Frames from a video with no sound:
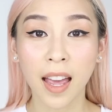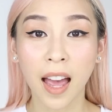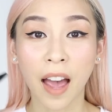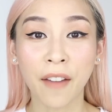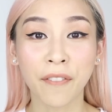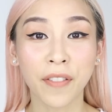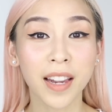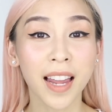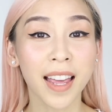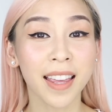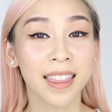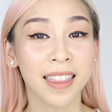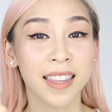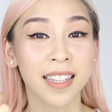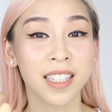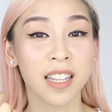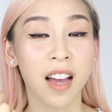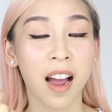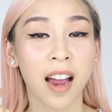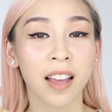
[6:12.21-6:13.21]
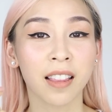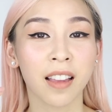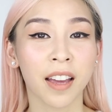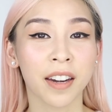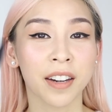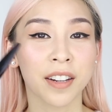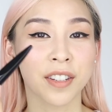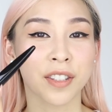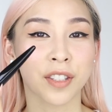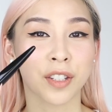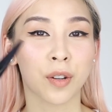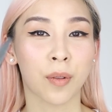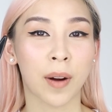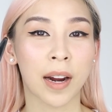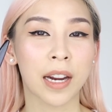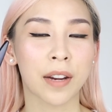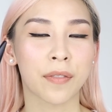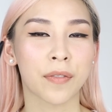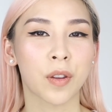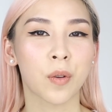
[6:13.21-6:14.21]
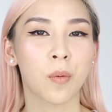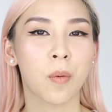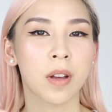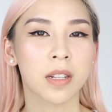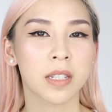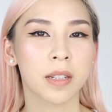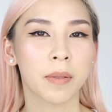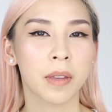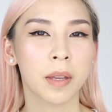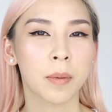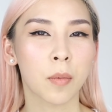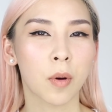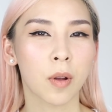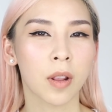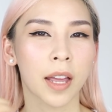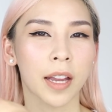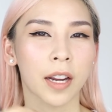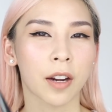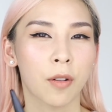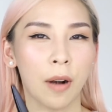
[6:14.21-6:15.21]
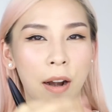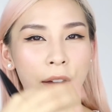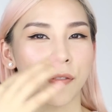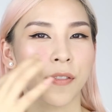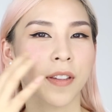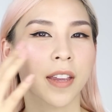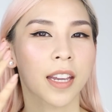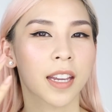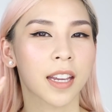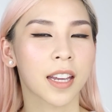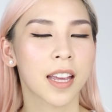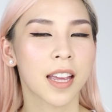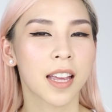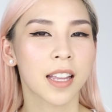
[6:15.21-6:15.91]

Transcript: I feel like this eyeliner is great if you want something more like graphic,